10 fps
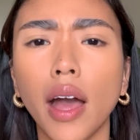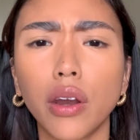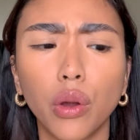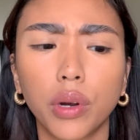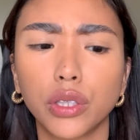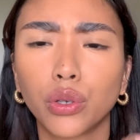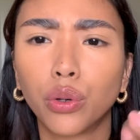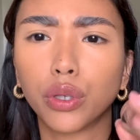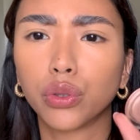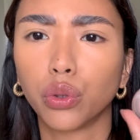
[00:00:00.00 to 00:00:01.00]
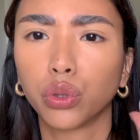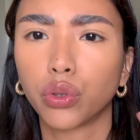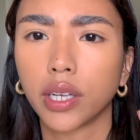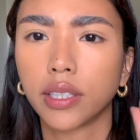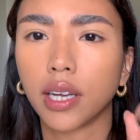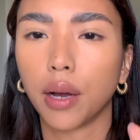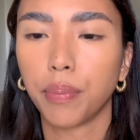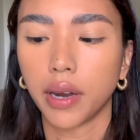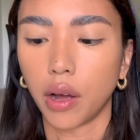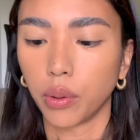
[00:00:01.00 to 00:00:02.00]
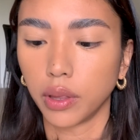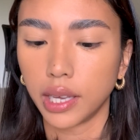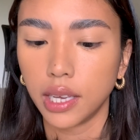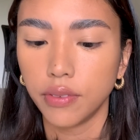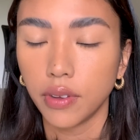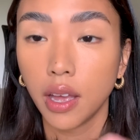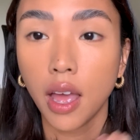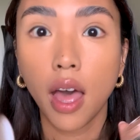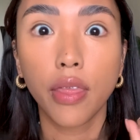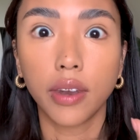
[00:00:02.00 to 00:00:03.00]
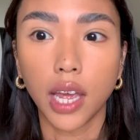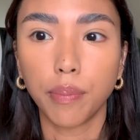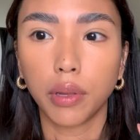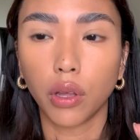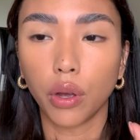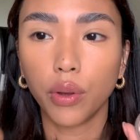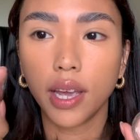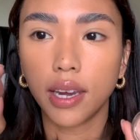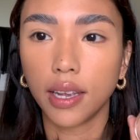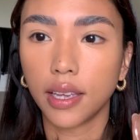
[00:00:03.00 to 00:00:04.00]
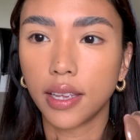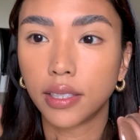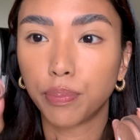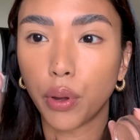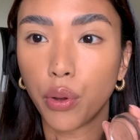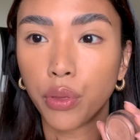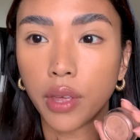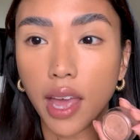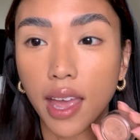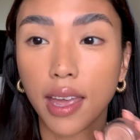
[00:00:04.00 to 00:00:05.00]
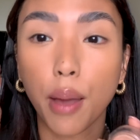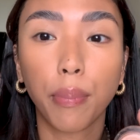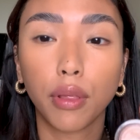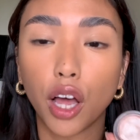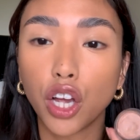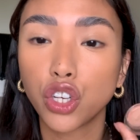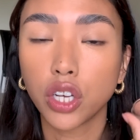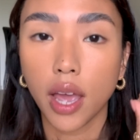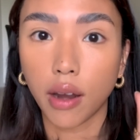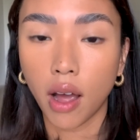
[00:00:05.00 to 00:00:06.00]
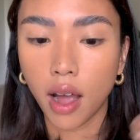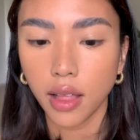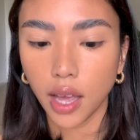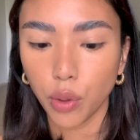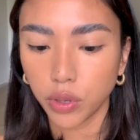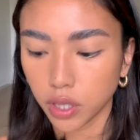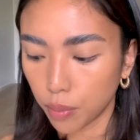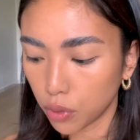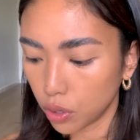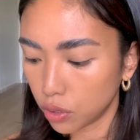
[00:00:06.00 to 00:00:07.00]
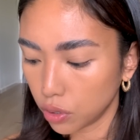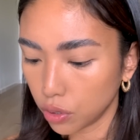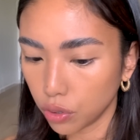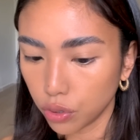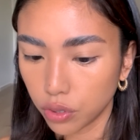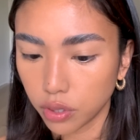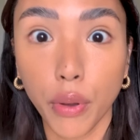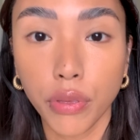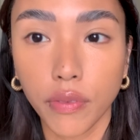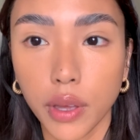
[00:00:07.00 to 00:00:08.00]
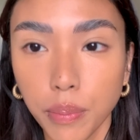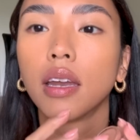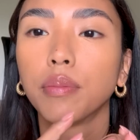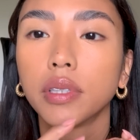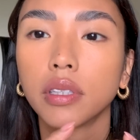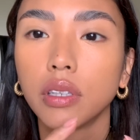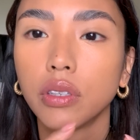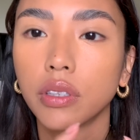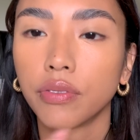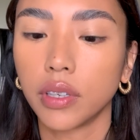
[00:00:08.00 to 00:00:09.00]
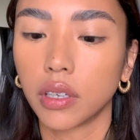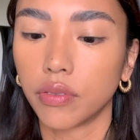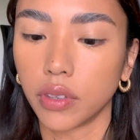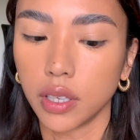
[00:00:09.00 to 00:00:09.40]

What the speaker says: I don't know what it's called, it's all scratched out, but I will leave the name below. It is both a blush and a highlight, which I'm going to use both of them. I'm just going to use a finger for